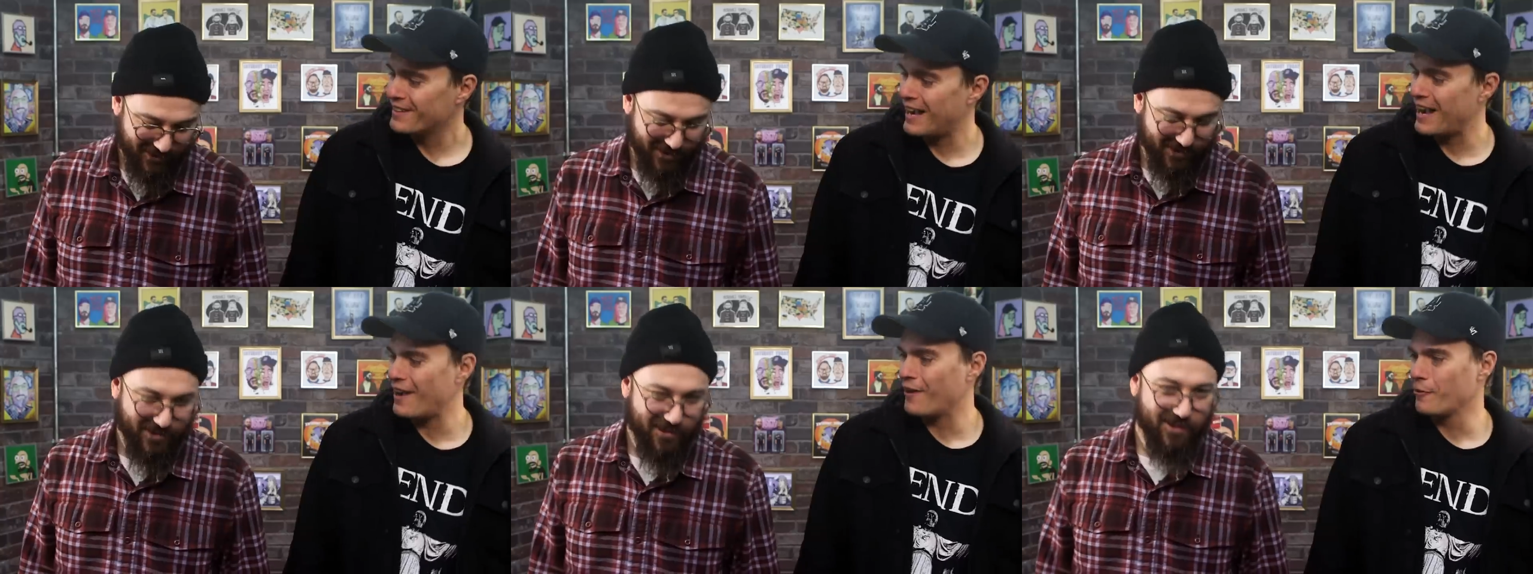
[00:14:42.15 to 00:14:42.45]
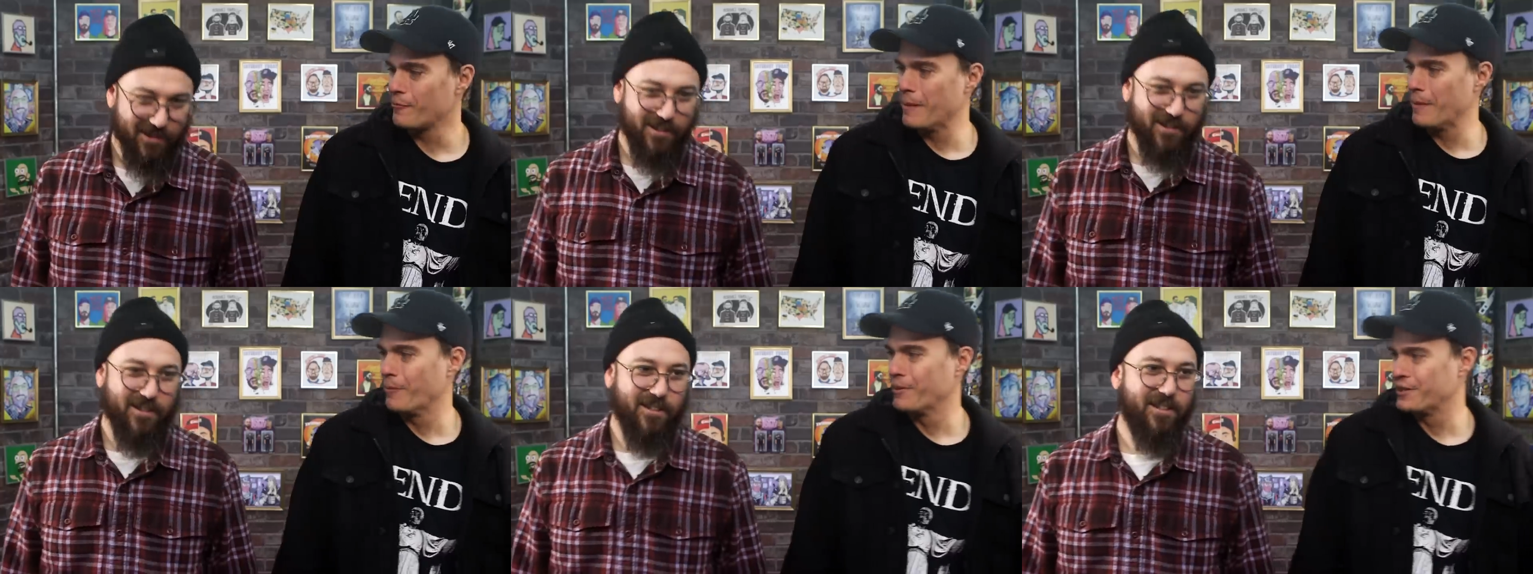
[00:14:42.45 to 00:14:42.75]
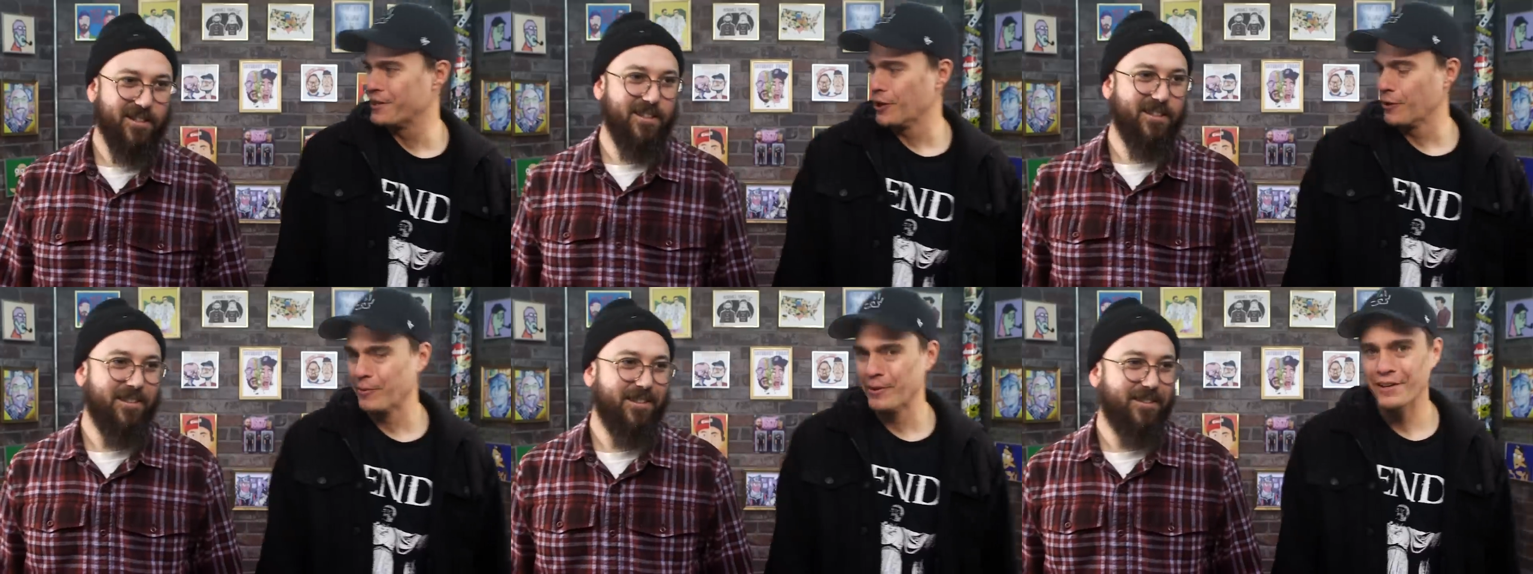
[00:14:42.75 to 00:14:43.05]
Speaker 1: I
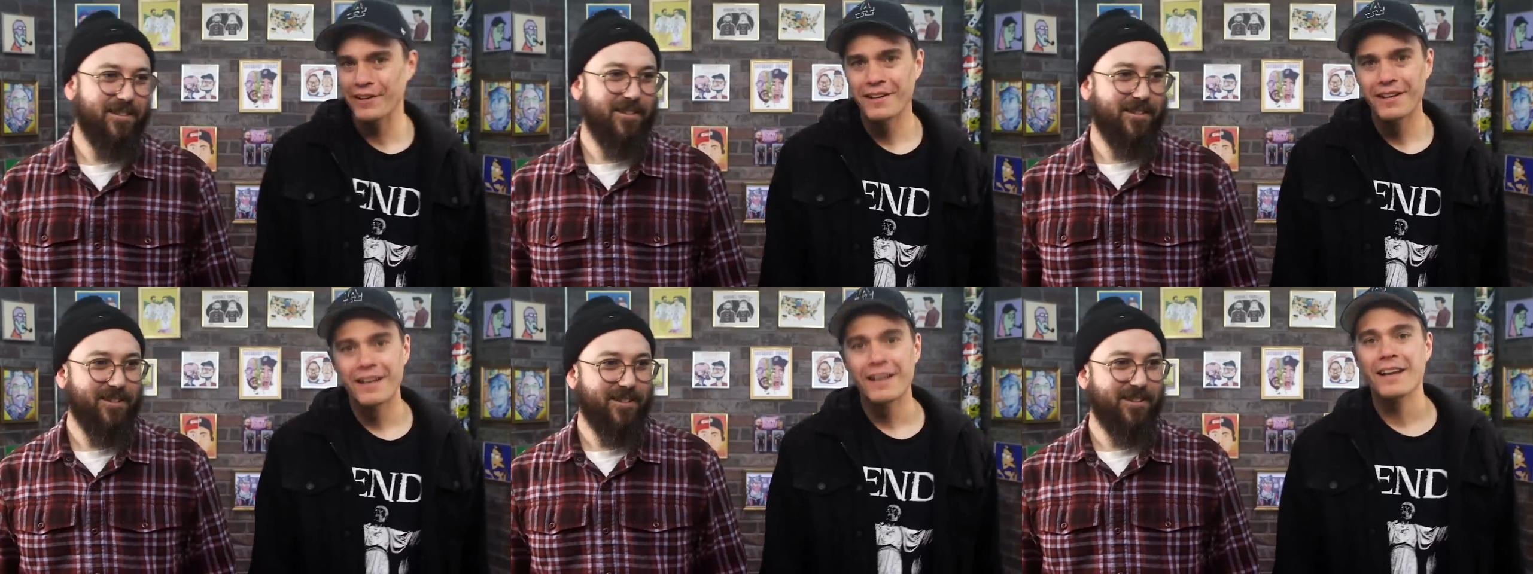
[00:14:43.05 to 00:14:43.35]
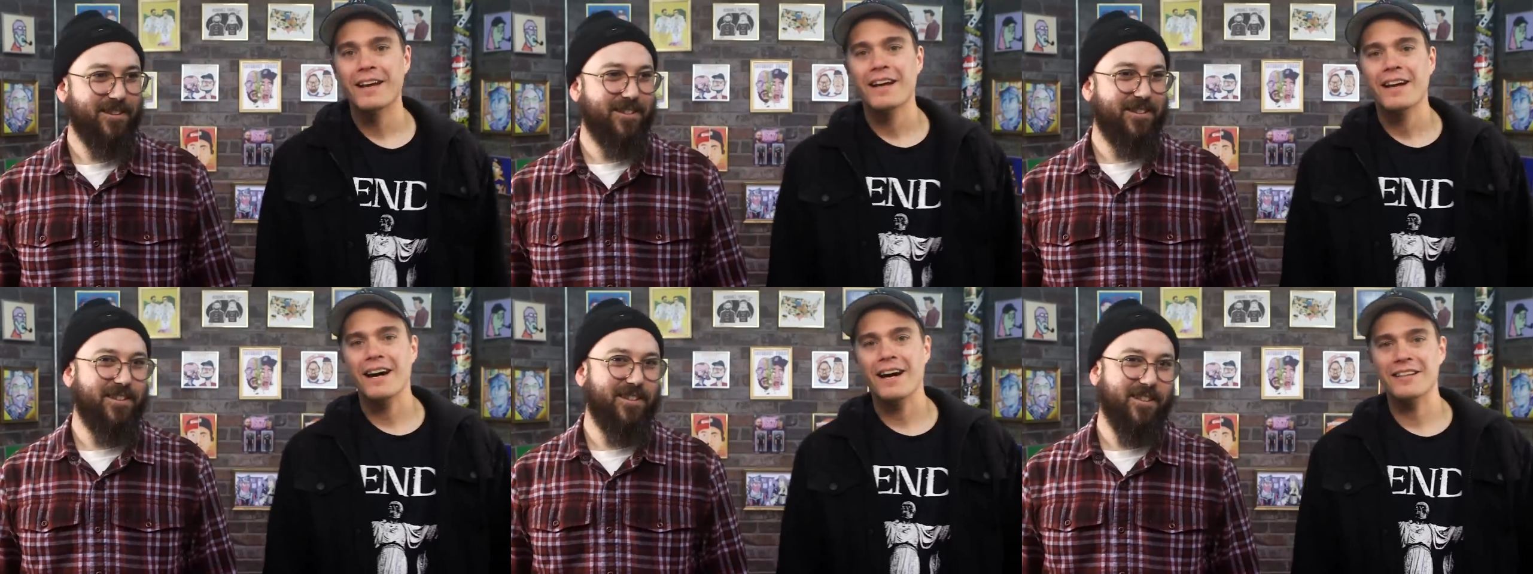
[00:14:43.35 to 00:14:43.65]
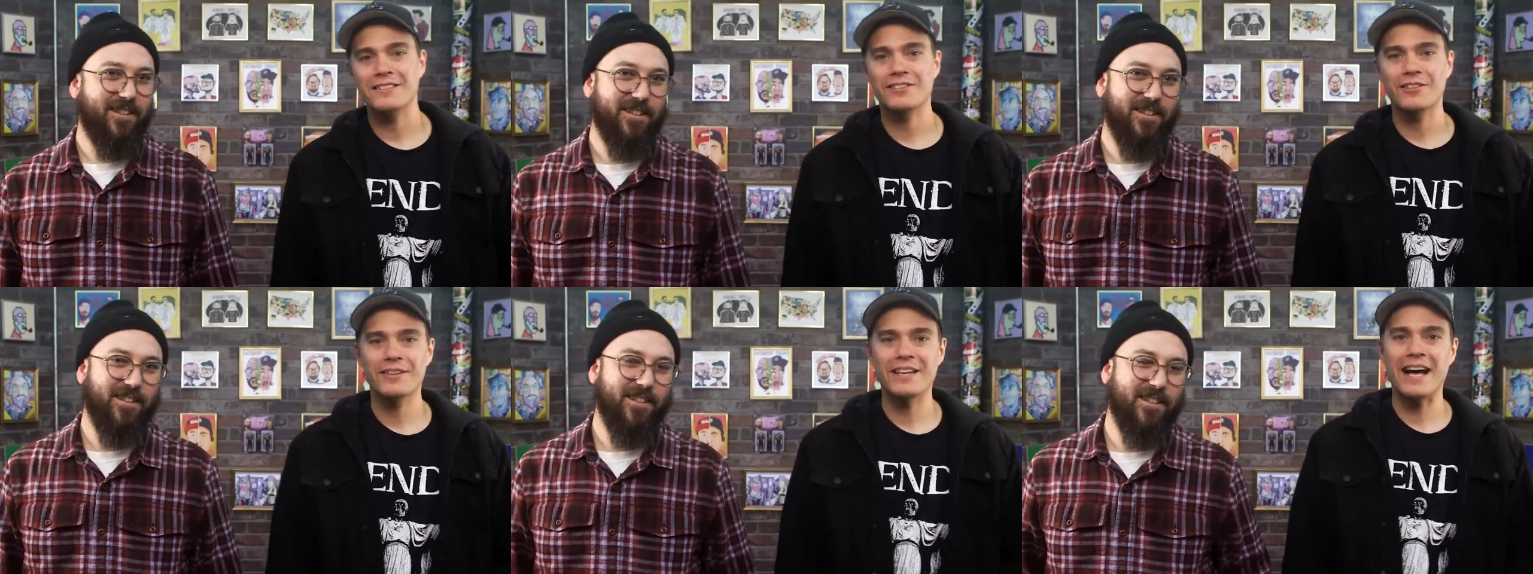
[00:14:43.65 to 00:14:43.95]
remember Dilbert.
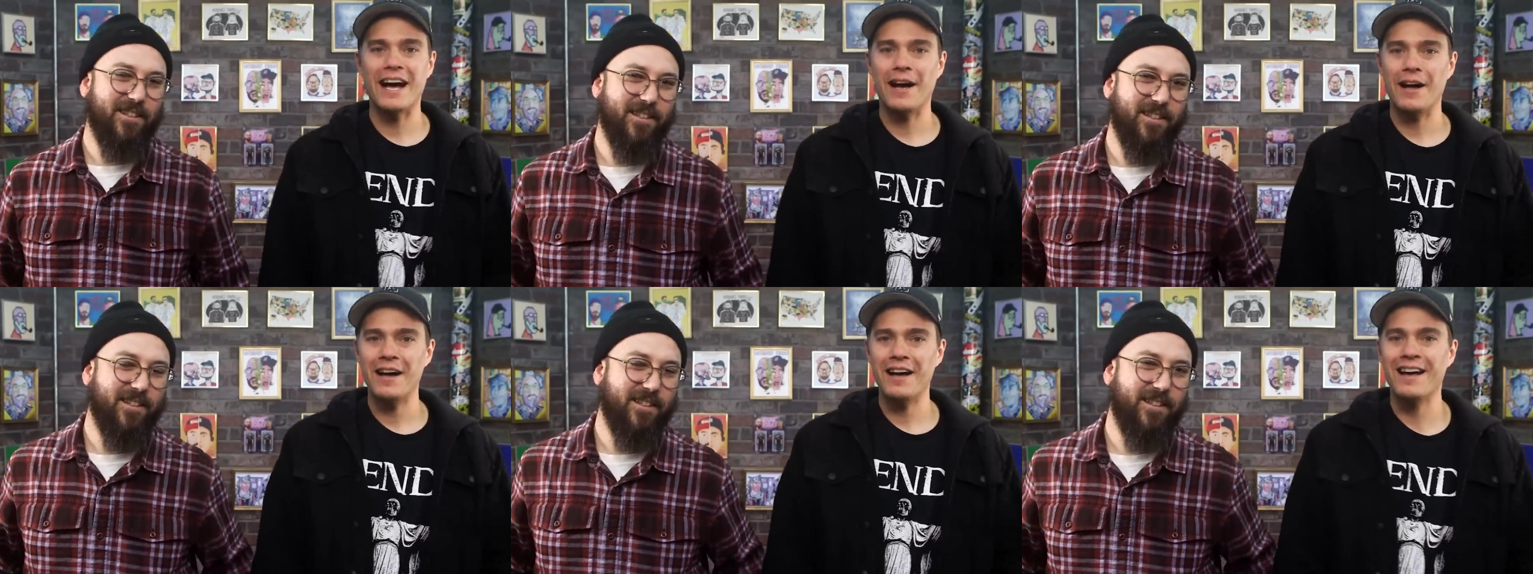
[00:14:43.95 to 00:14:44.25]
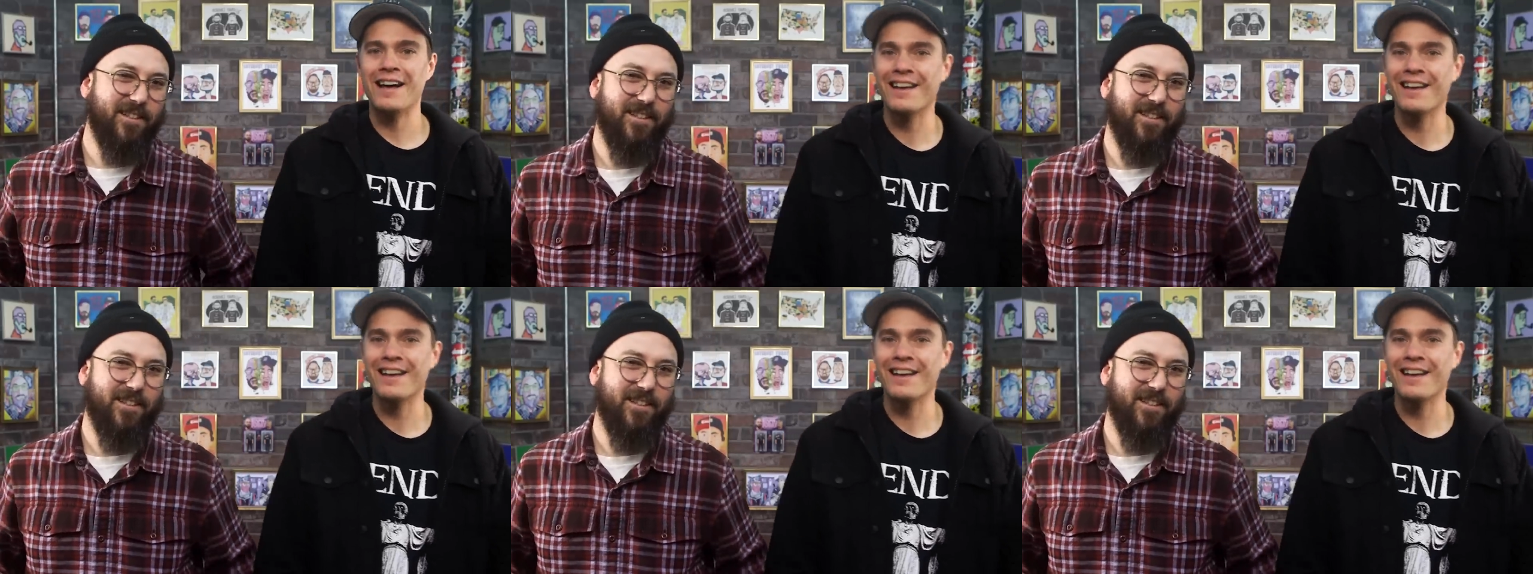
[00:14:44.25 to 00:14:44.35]
Uh, so yeah,